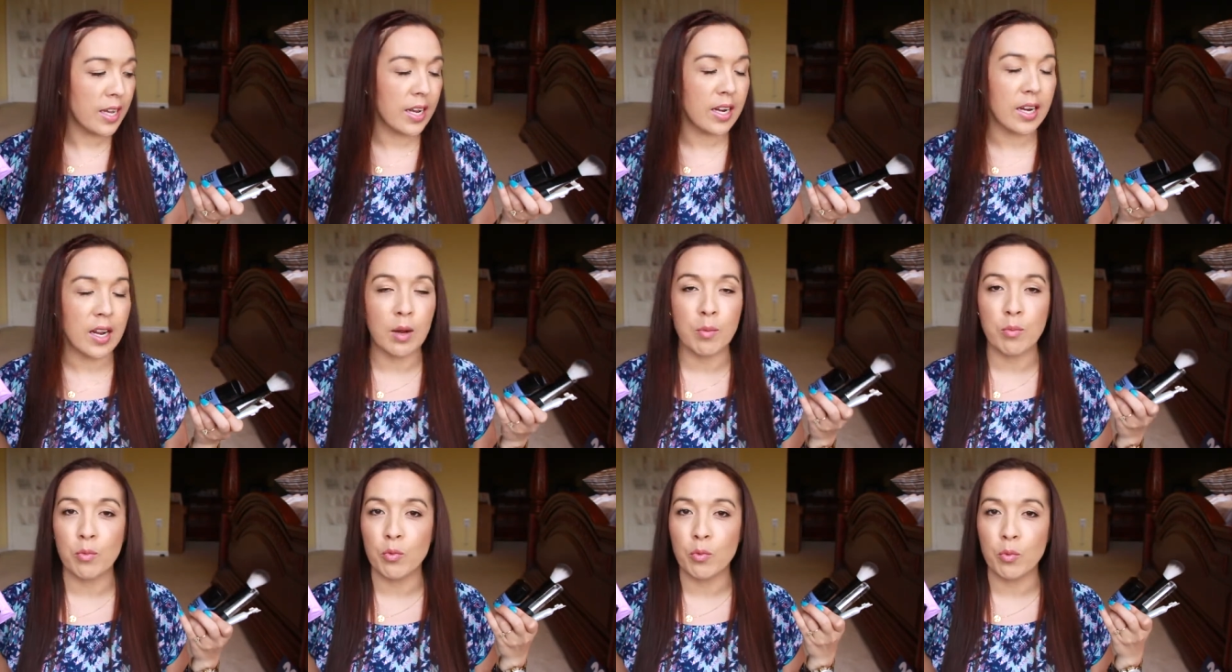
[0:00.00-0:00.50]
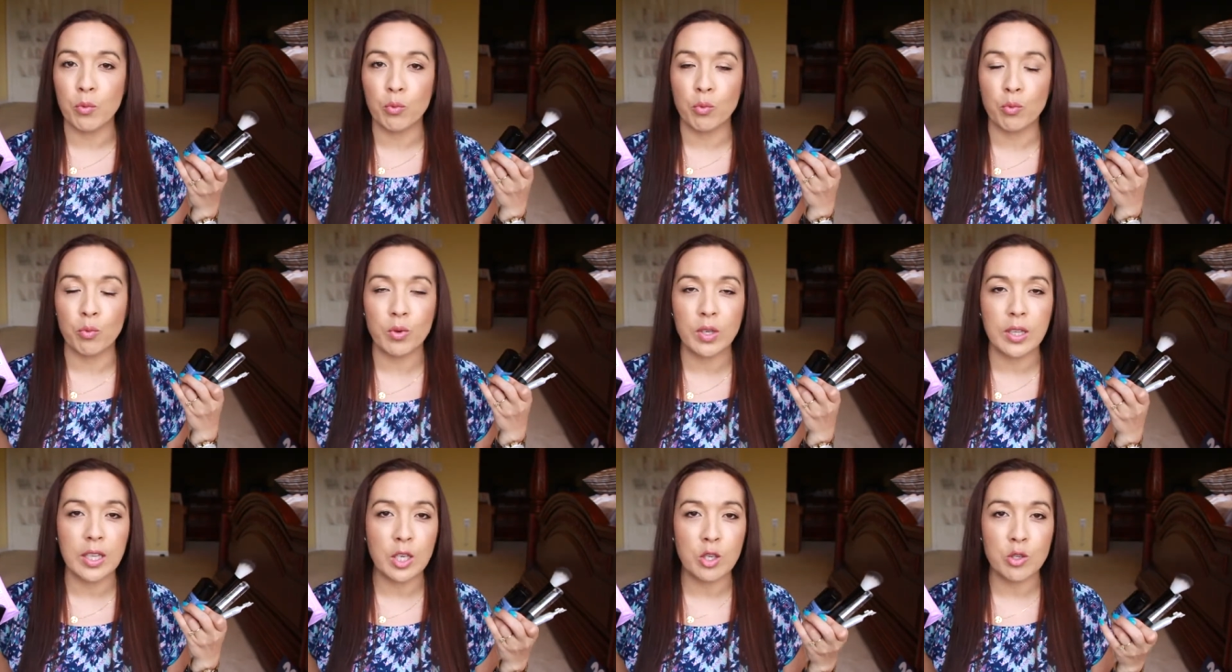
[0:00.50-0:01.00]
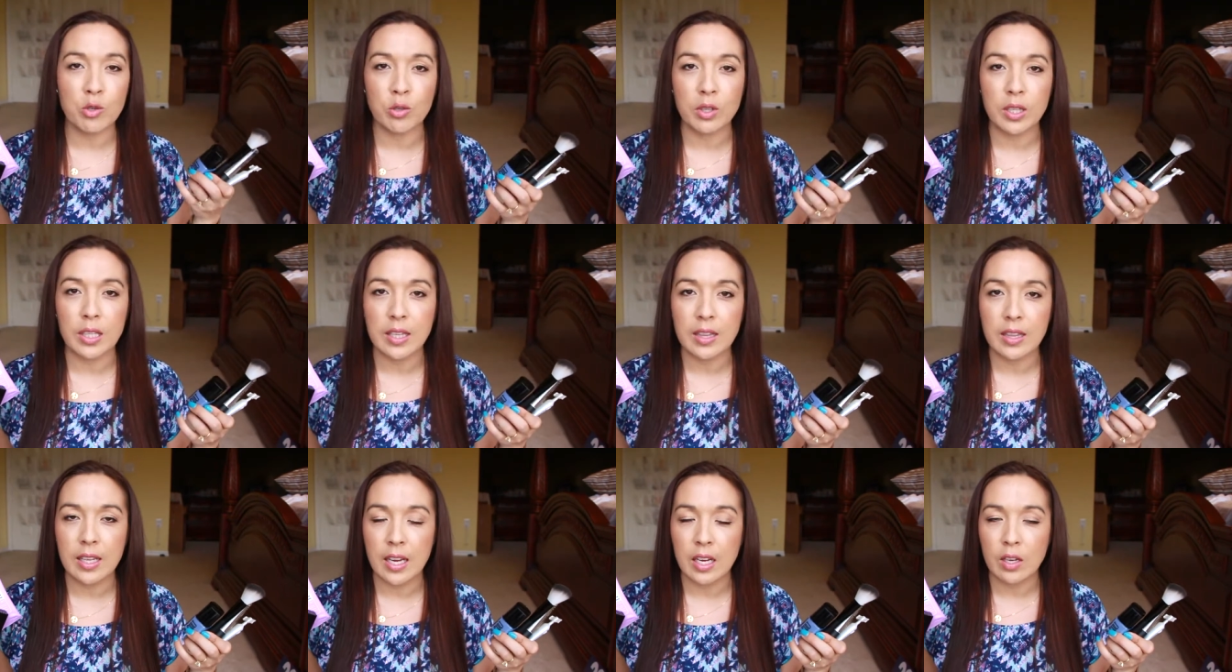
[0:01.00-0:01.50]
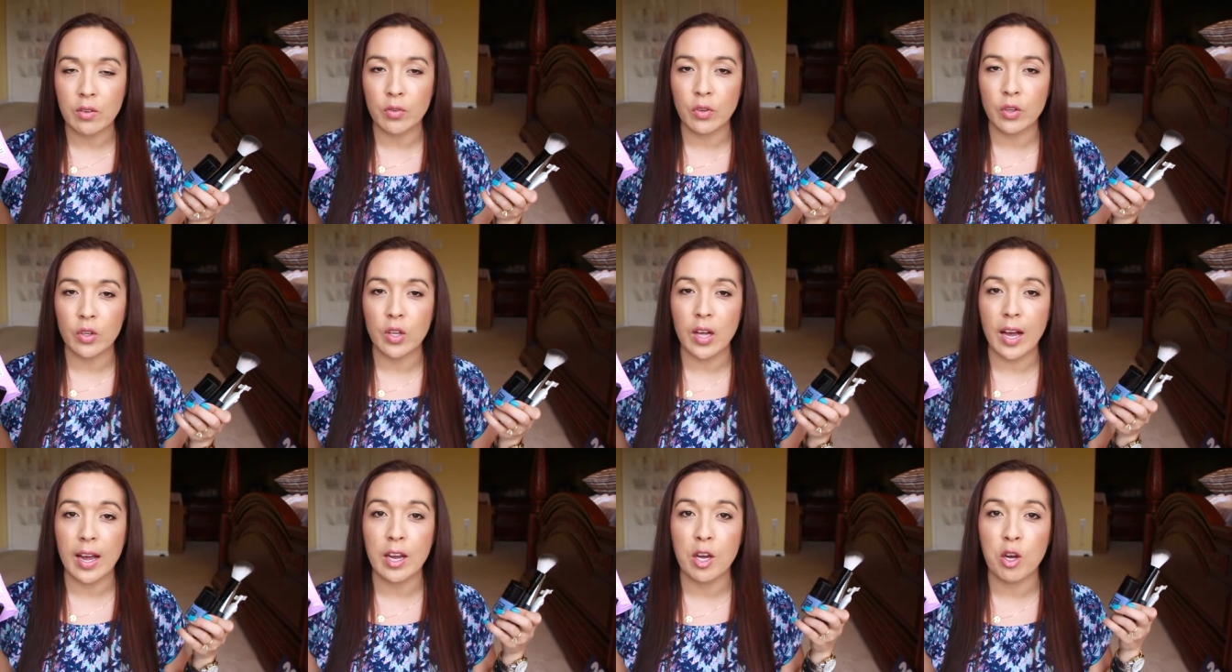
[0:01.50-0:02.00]
and I'm really truly
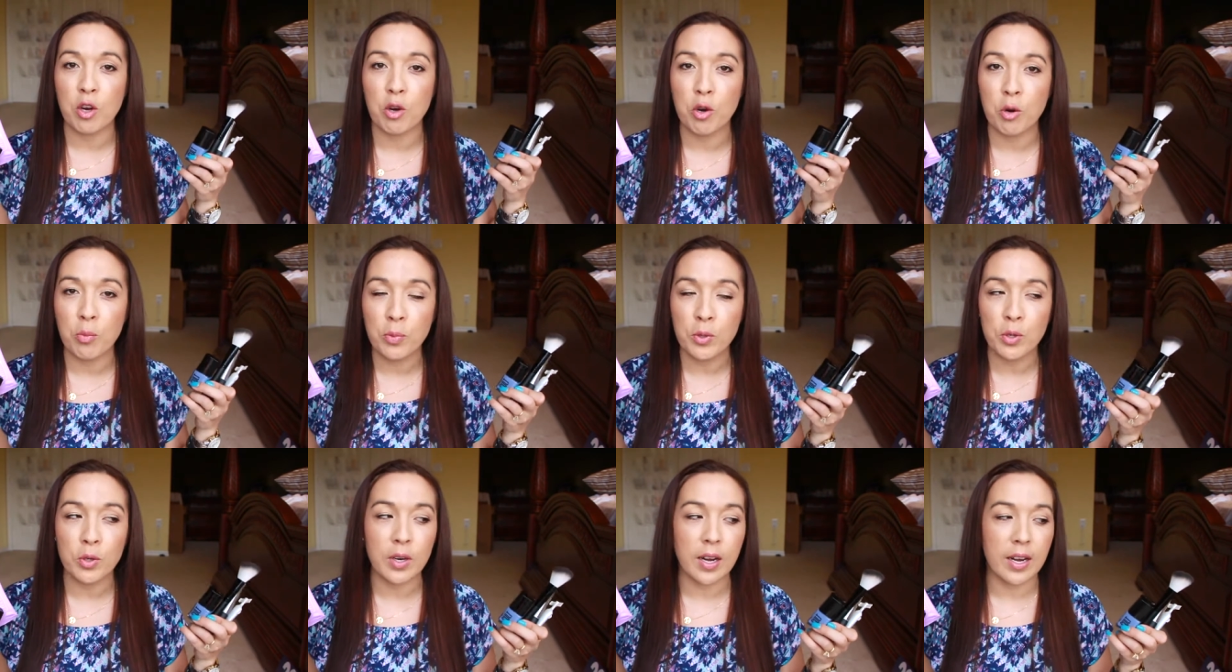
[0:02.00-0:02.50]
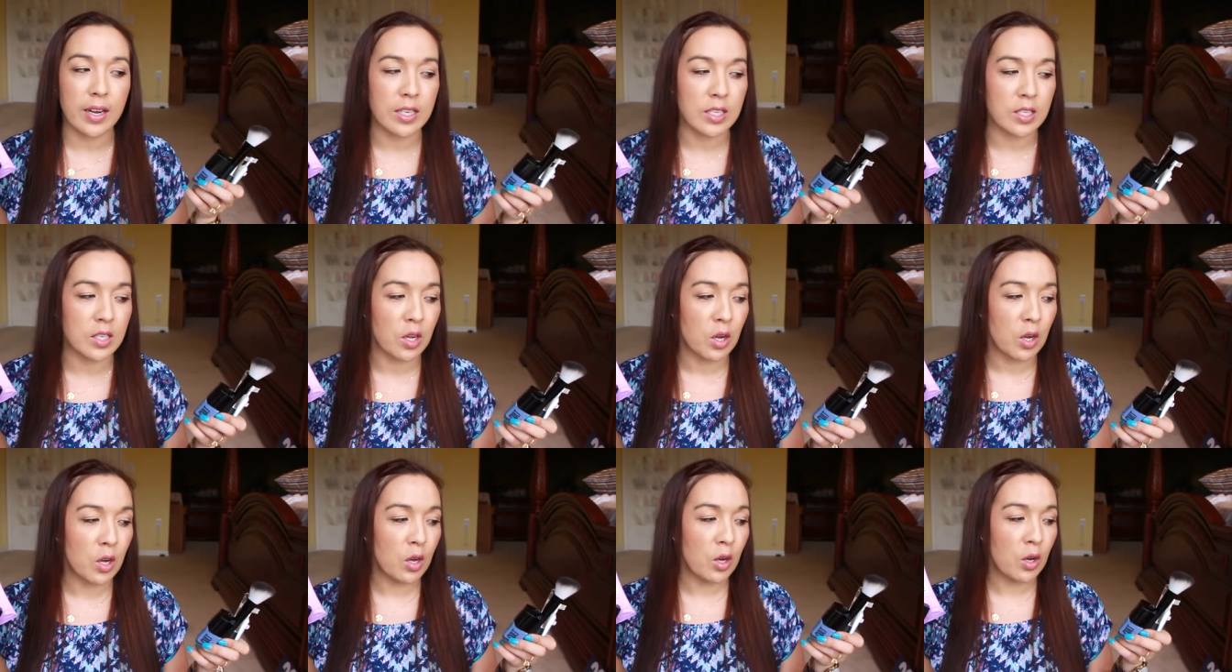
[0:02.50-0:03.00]
thankful. I hope you guys